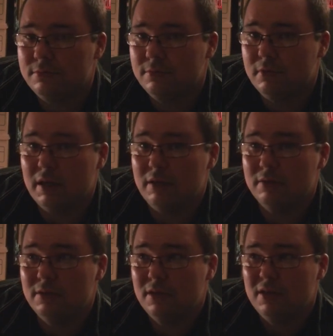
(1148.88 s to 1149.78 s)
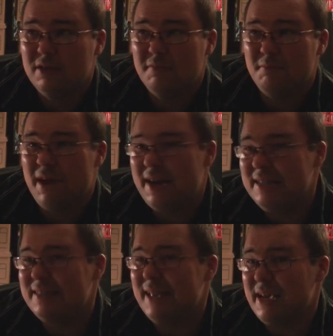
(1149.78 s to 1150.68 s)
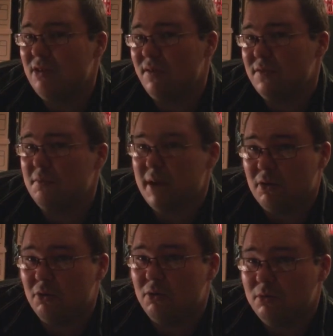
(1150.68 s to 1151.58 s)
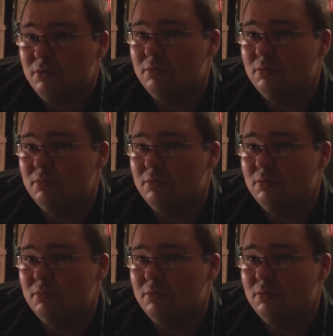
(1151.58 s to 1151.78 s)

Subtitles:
Well, minus taking off the barrel.